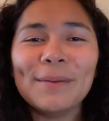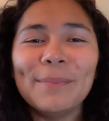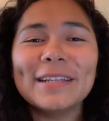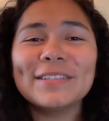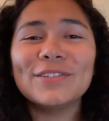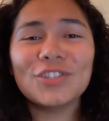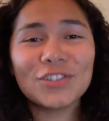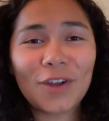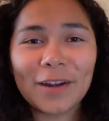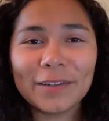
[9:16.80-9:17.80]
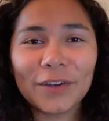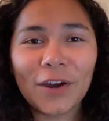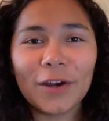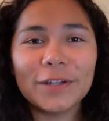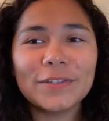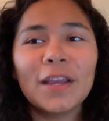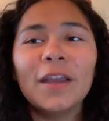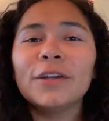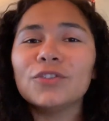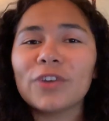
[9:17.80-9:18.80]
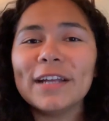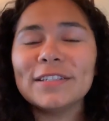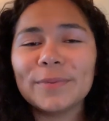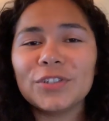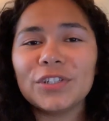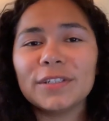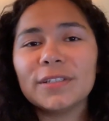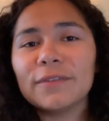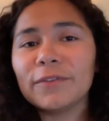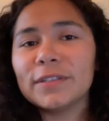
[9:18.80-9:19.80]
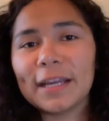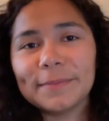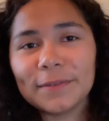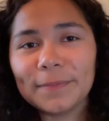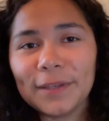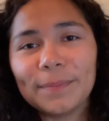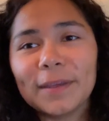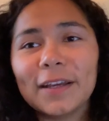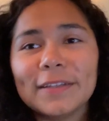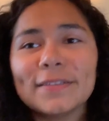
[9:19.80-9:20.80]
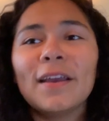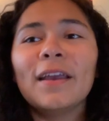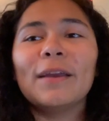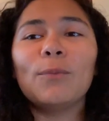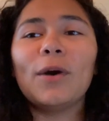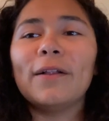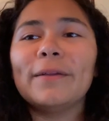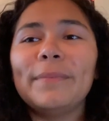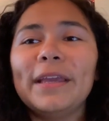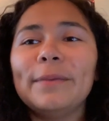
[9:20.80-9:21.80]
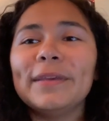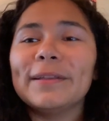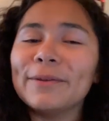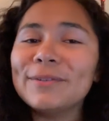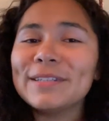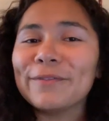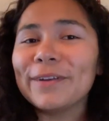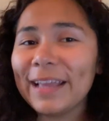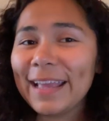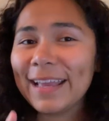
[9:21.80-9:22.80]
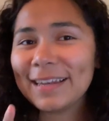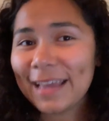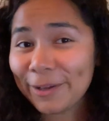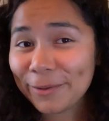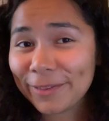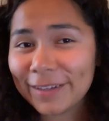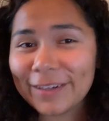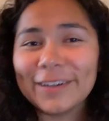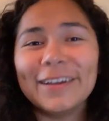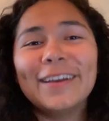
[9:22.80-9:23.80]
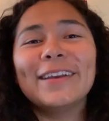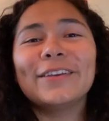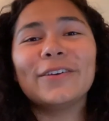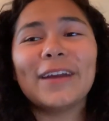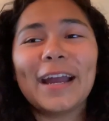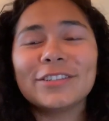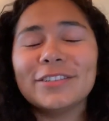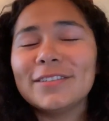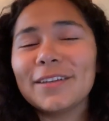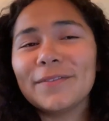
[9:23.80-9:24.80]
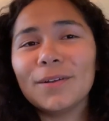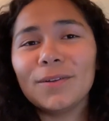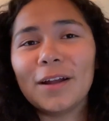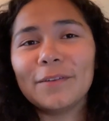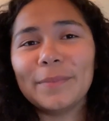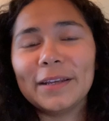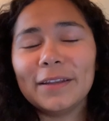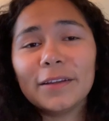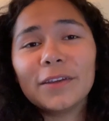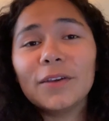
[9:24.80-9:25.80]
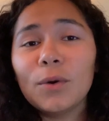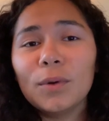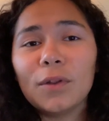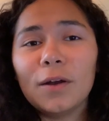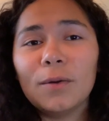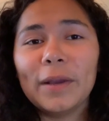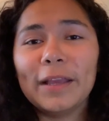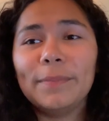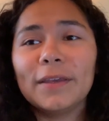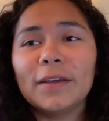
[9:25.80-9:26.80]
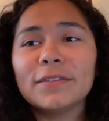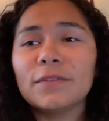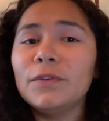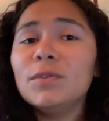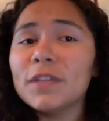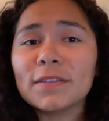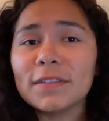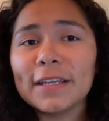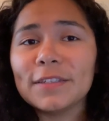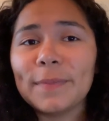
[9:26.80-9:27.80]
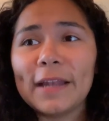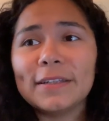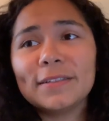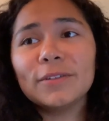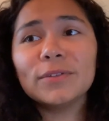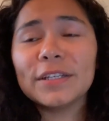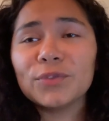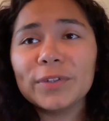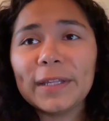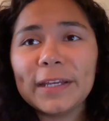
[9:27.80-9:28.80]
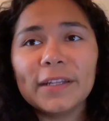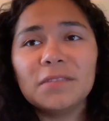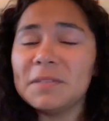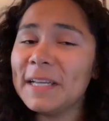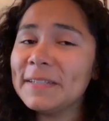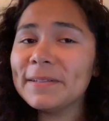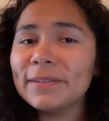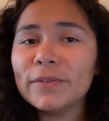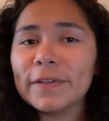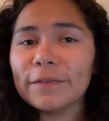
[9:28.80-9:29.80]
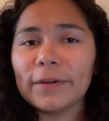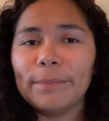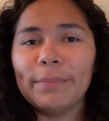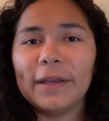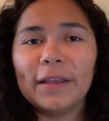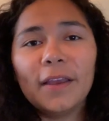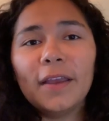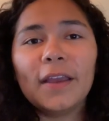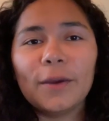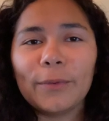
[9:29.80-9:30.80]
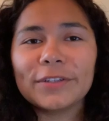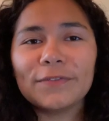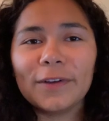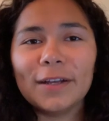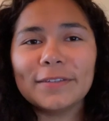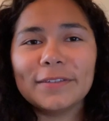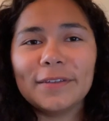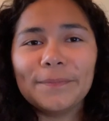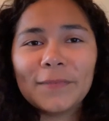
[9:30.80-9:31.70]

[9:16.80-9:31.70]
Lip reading: but it's just not in the cards, try switching to different types of meat, because while it may be a little different and healthier, you're actually saving a lot of money, and it can go a long way, because the food doesn't taste bad. It still tastes really good, tastes a little different, but it works for us.